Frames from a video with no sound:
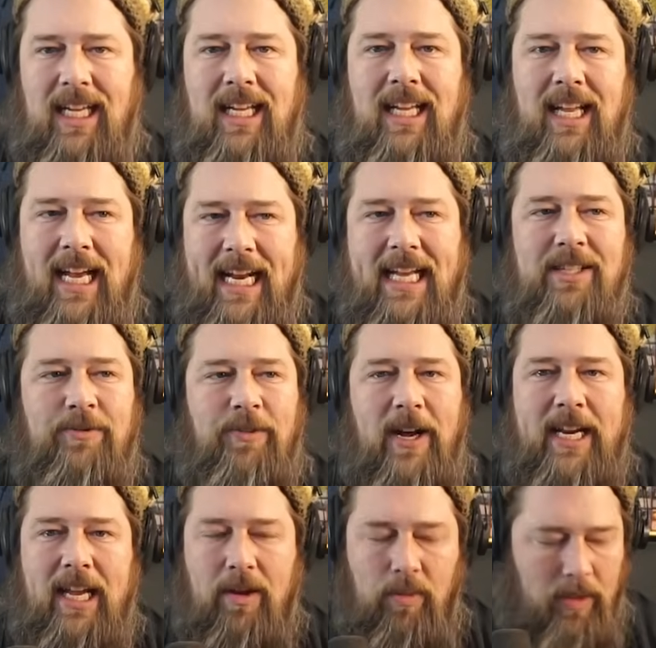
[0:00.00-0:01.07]
It is
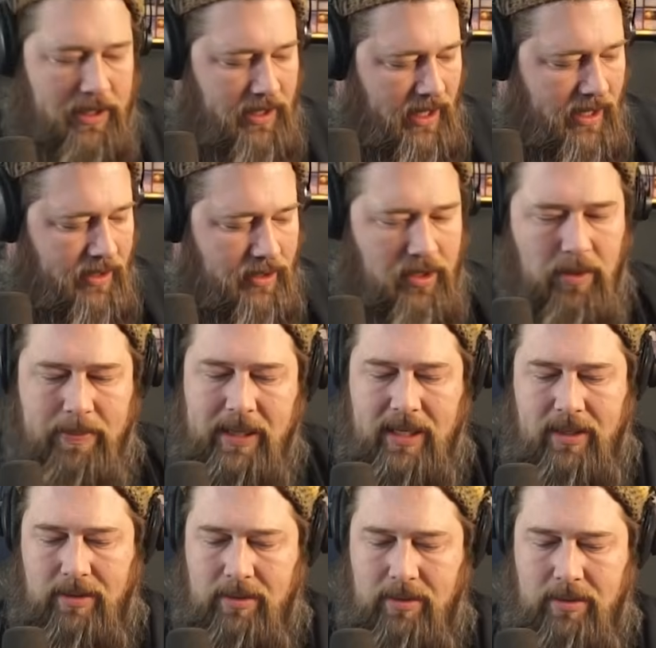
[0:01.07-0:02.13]
funny once you get used to
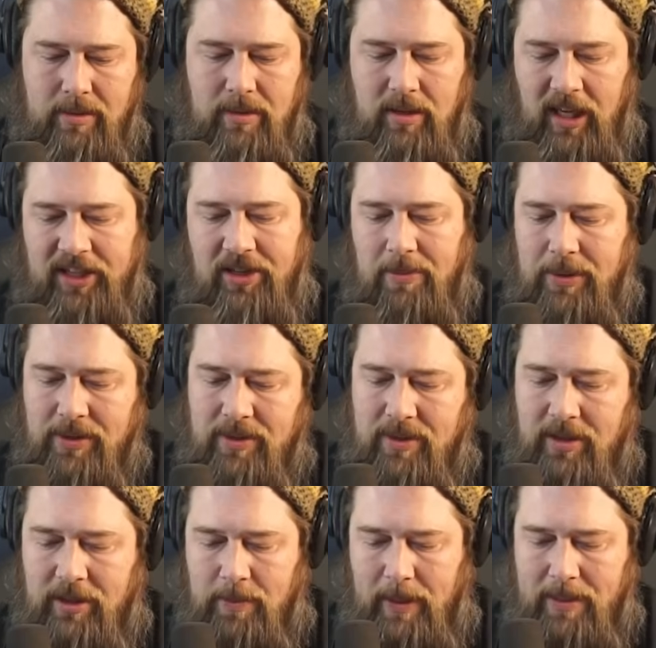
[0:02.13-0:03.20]
opening collector
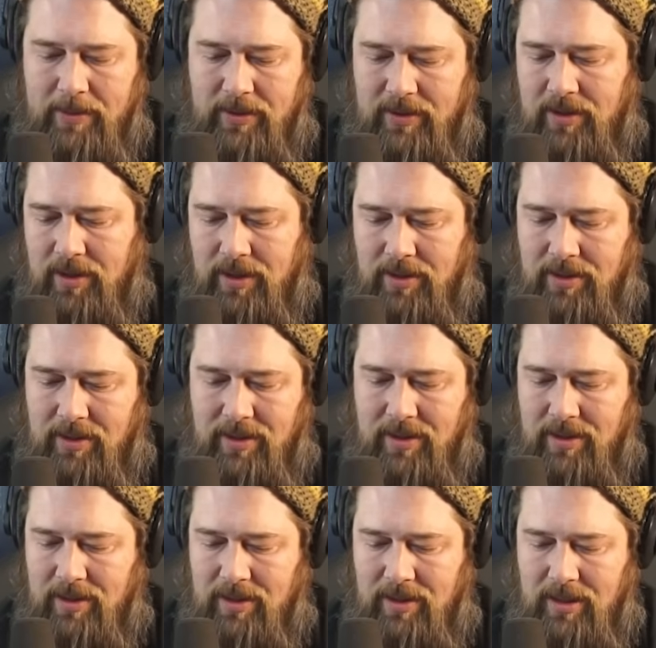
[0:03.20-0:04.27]
boosters, play boosters.
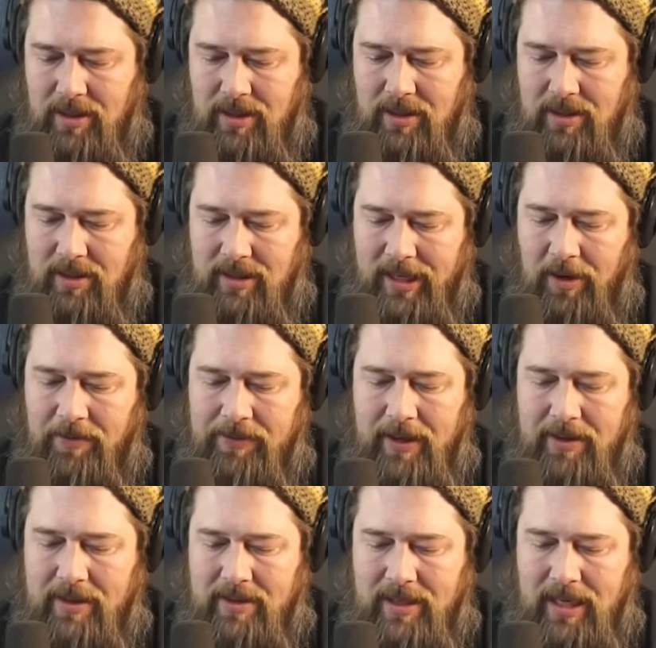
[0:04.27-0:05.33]
They don't
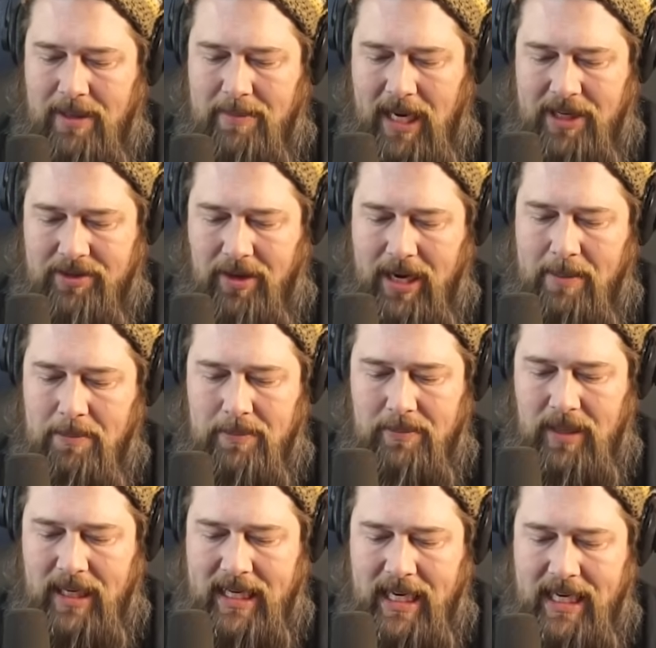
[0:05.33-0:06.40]
feel the same. Cash grab
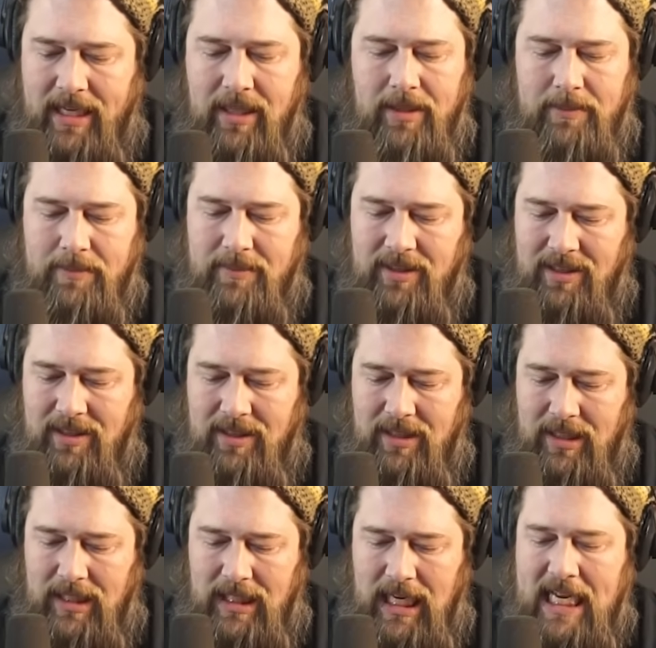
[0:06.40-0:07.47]
again.
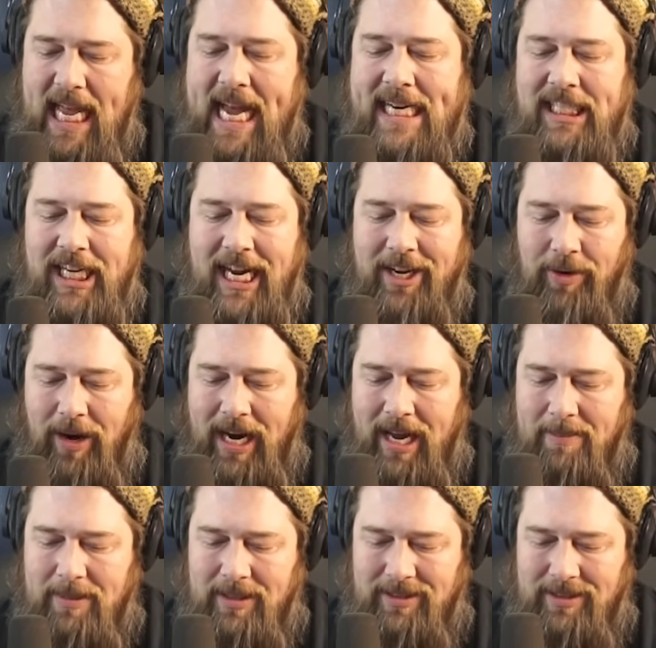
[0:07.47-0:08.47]
Cachet grab.